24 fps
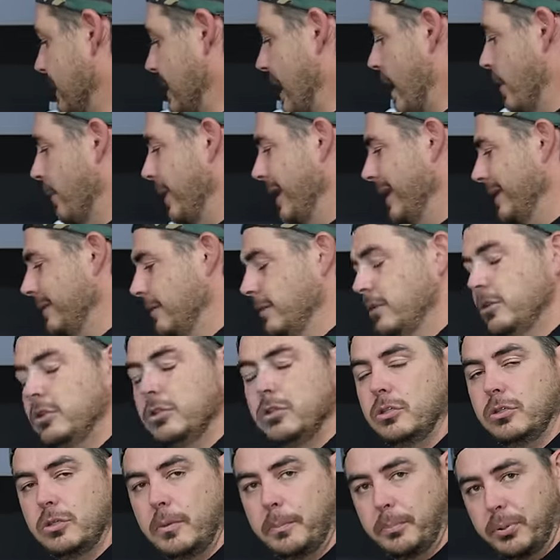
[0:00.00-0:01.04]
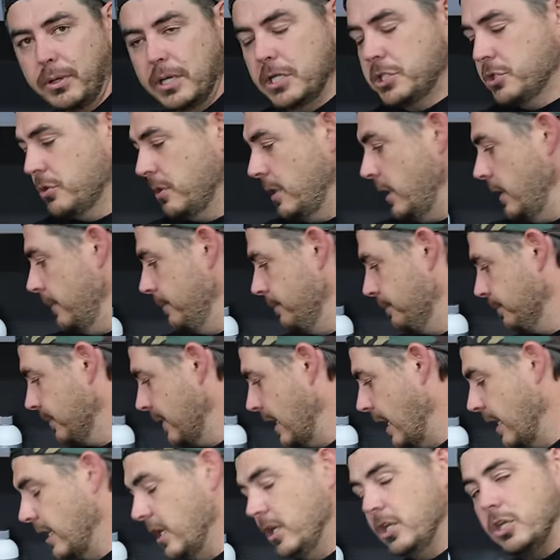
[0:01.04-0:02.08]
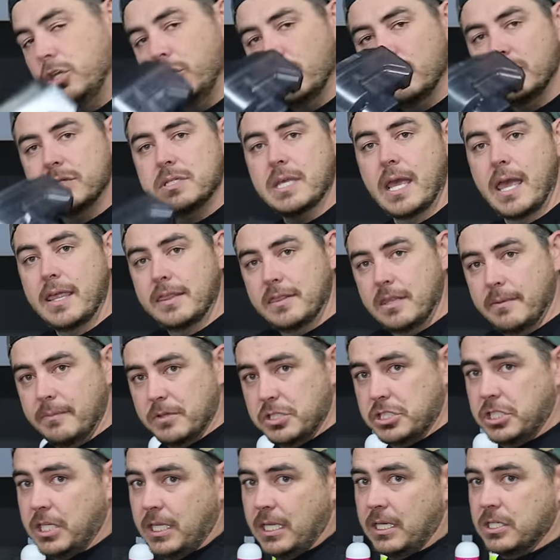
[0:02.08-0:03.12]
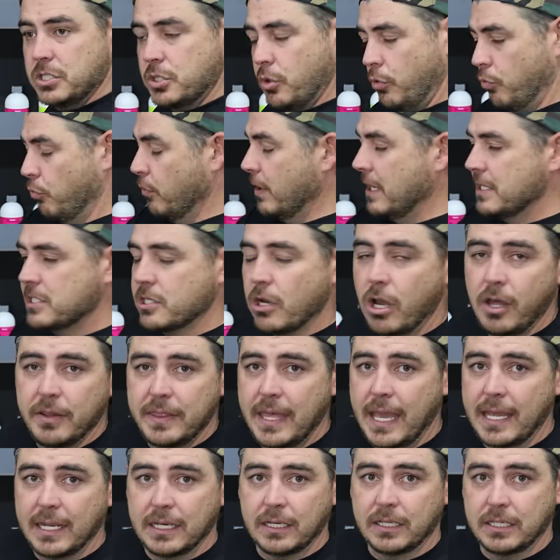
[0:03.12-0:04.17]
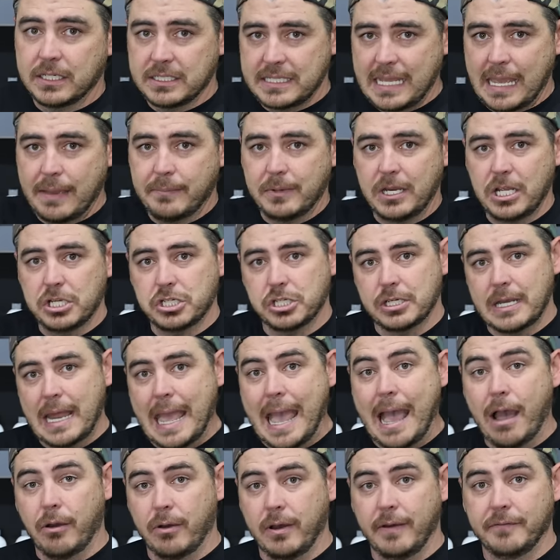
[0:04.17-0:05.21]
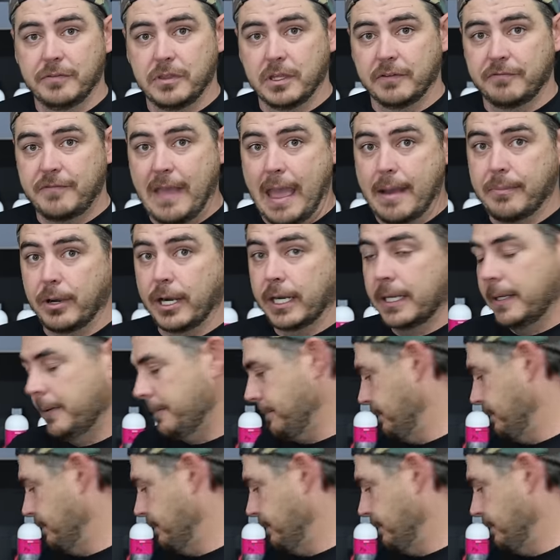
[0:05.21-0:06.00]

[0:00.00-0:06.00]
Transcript: then that way you pre-treat and you use the machine to rinse all that contamination out of the fabric.